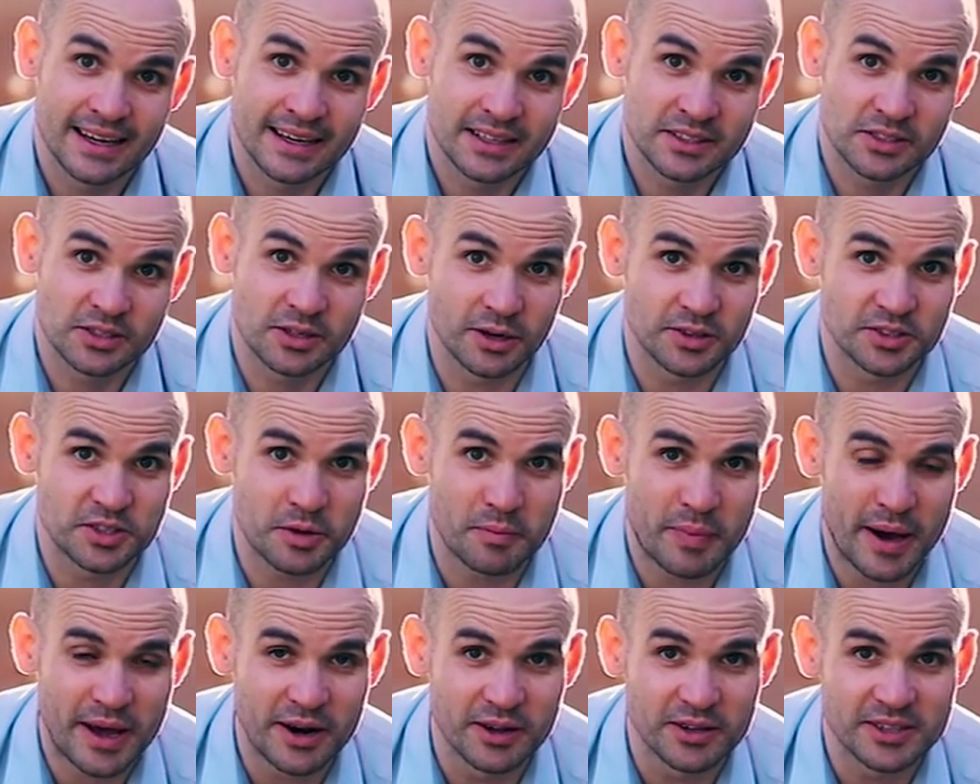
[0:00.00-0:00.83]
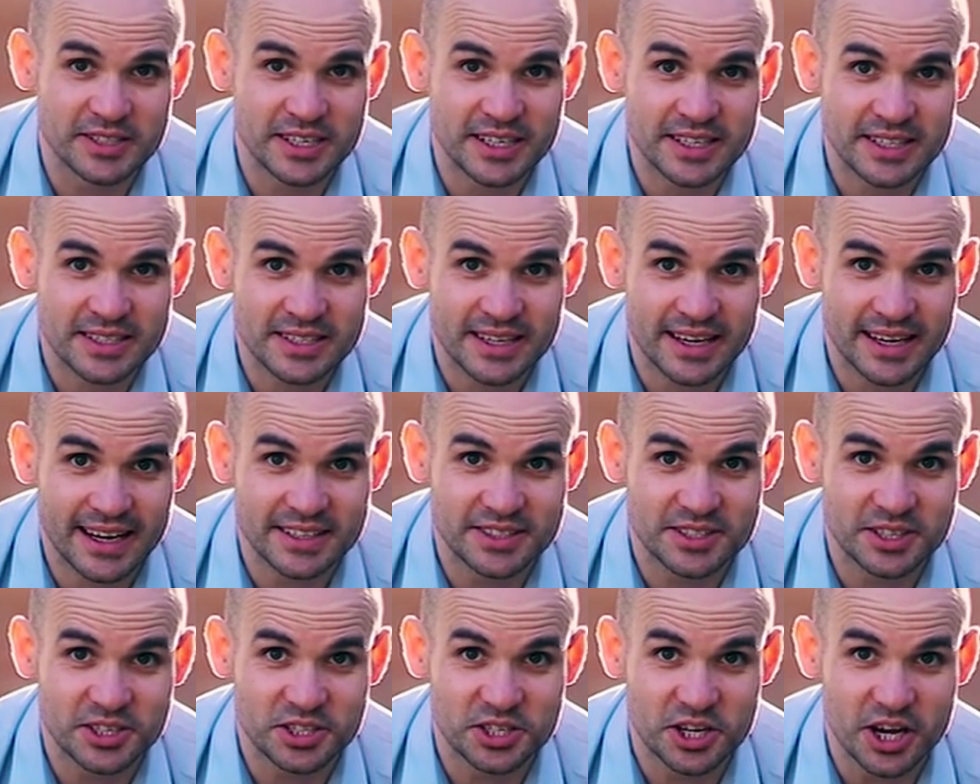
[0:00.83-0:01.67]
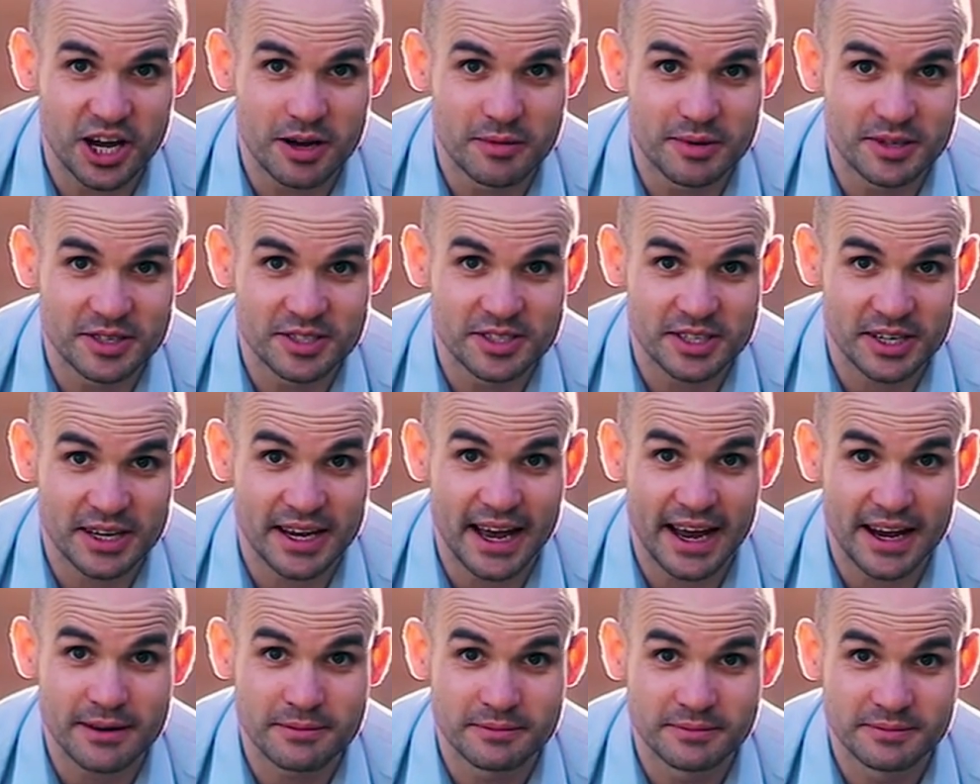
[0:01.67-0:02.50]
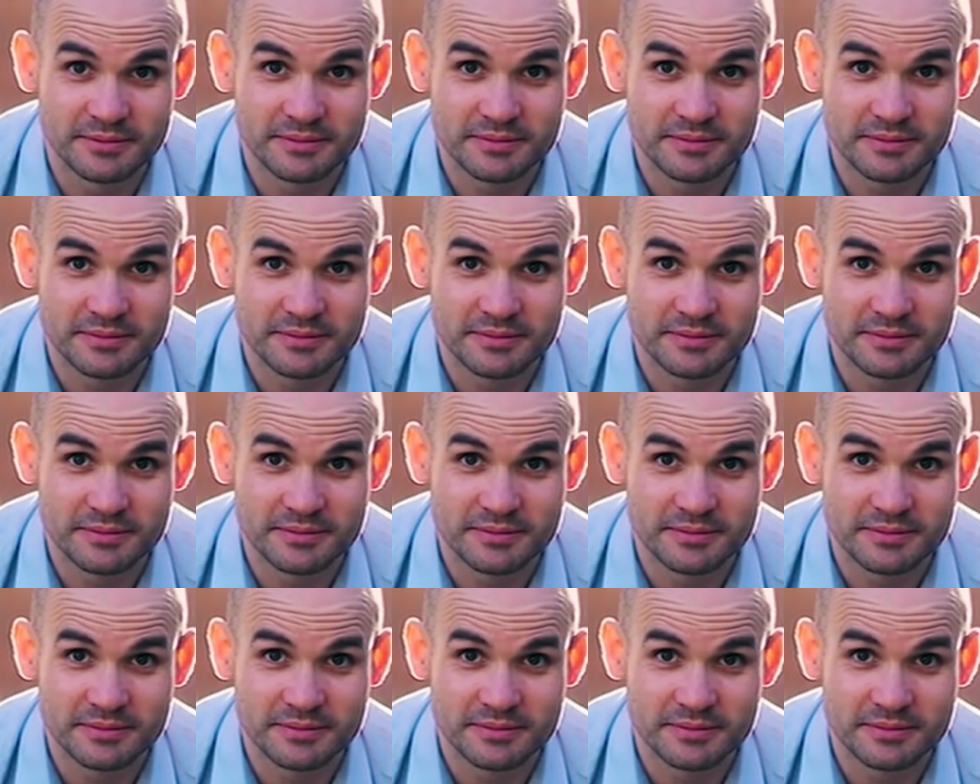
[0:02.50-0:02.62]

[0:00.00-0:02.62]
It's gone to penalties against the Germans again.